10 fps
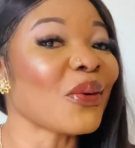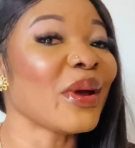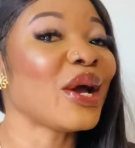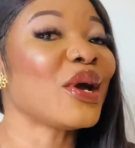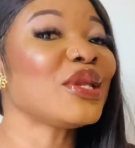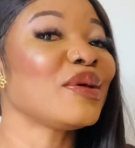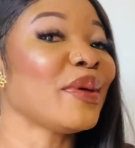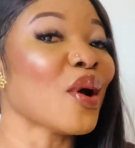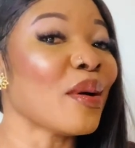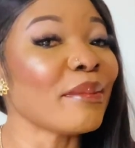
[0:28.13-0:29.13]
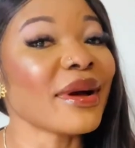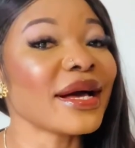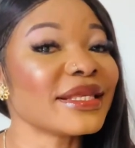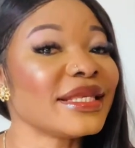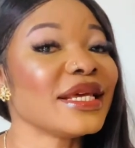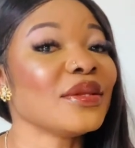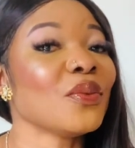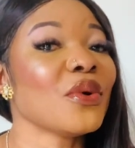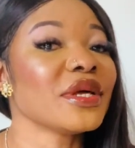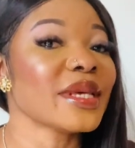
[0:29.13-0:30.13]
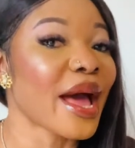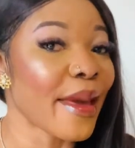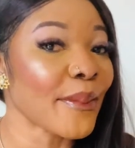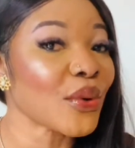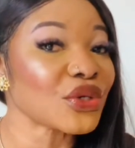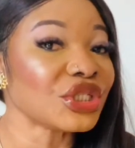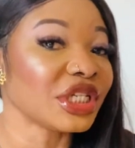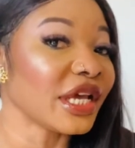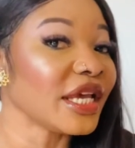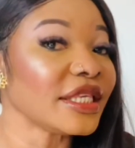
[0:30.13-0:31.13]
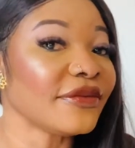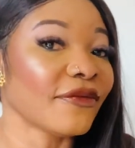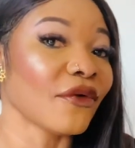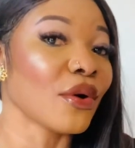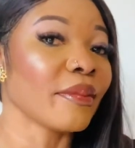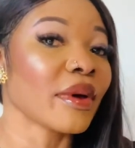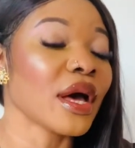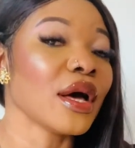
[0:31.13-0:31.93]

we're going to be unboxing what I purchased from